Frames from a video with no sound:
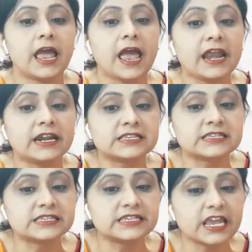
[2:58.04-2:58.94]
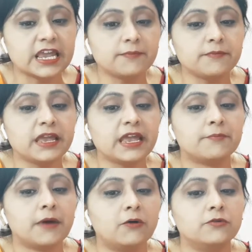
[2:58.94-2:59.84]
And same
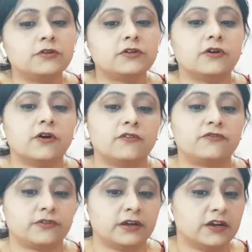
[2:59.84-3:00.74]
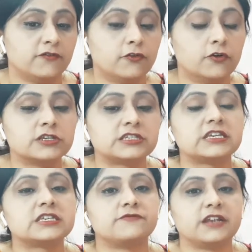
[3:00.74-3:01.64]
amount of
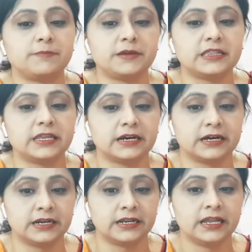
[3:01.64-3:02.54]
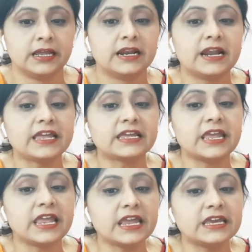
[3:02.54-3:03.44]
forces will be there. Like
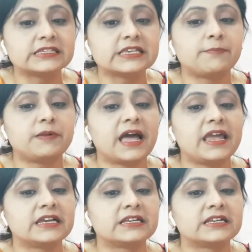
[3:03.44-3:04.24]
A is applying